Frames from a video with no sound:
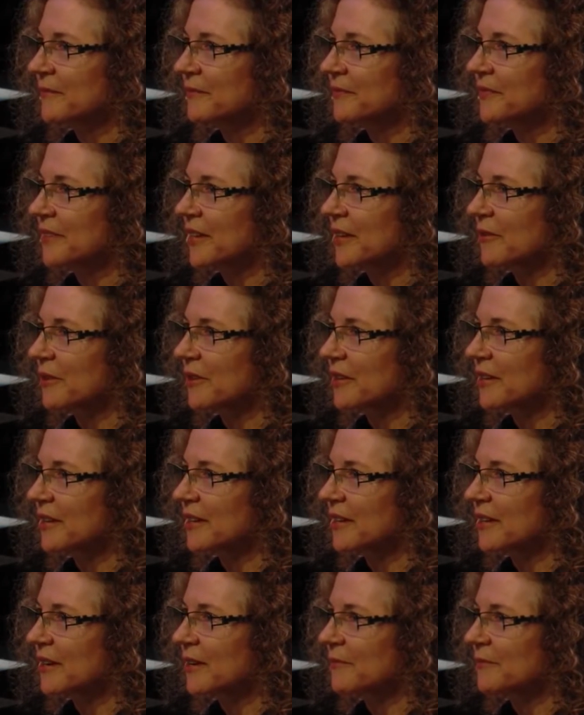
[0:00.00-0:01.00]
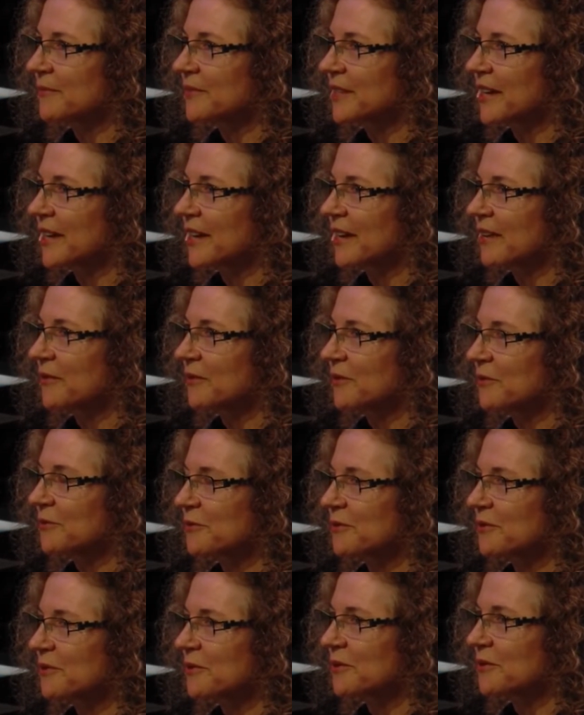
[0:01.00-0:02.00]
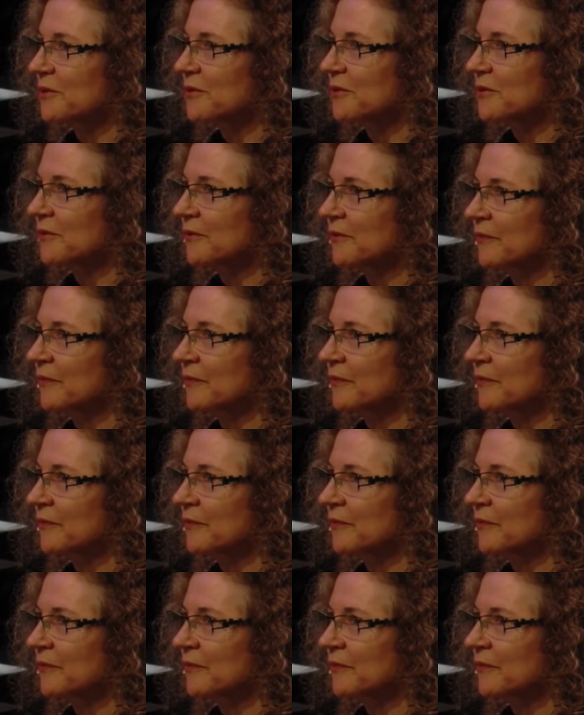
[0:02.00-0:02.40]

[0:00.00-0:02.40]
Now we're going to come down through.